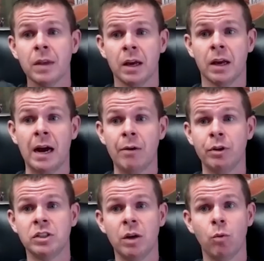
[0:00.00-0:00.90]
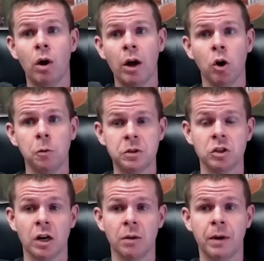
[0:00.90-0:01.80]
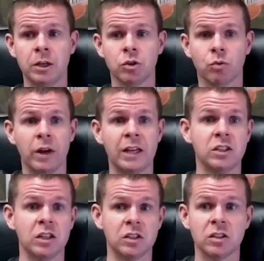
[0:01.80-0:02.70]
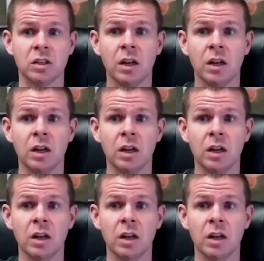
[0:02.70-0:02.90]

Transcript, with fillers: And Kyrie yeah. said, "Well, I hope it's not a bunch of racist,